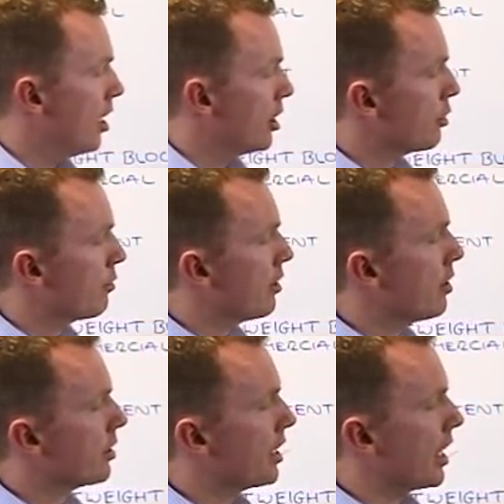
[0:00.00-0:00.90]
So if we
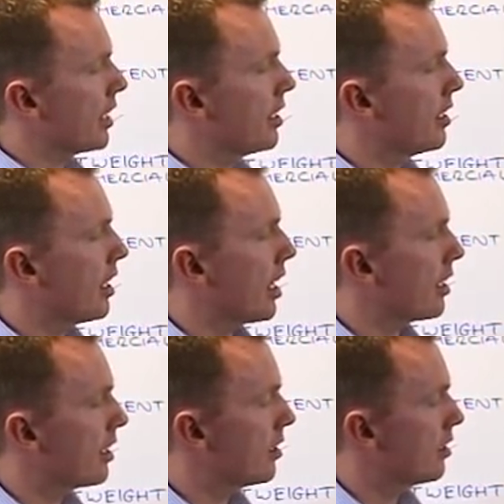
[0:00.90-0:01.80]
look then
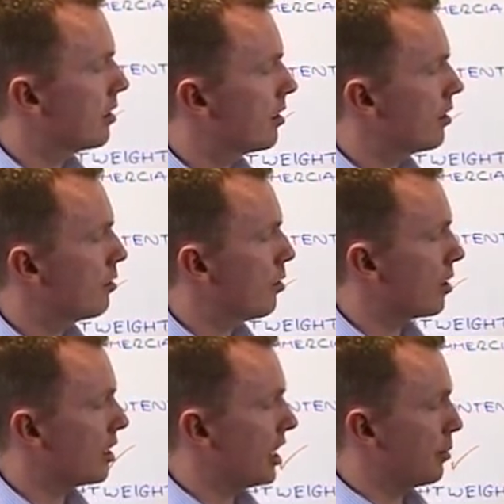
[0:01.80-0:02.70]
at
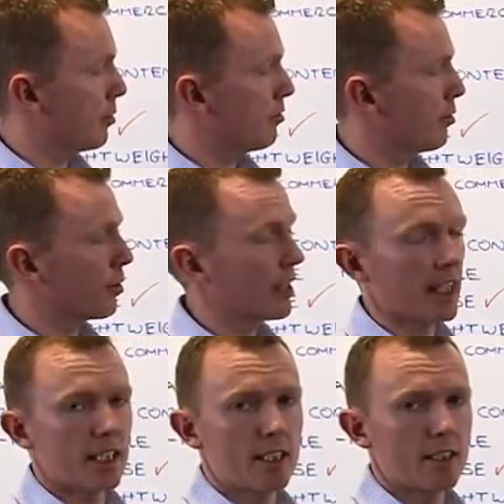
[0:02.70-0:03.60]
what Table
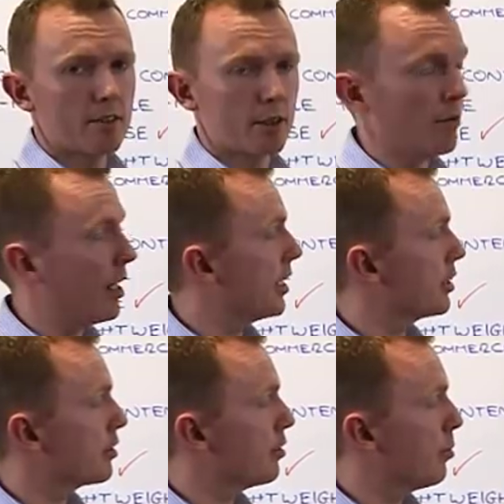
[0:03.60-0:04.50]
14
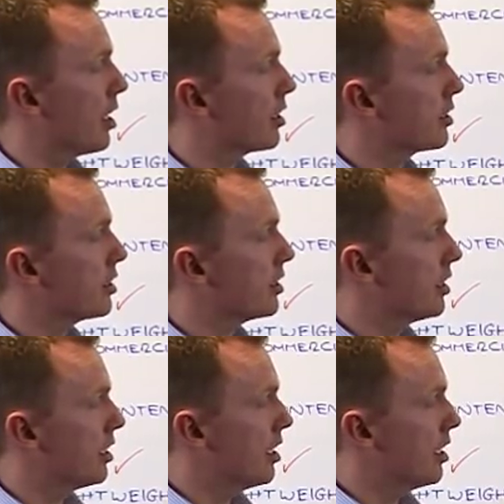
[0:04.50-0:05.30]
requires for blocks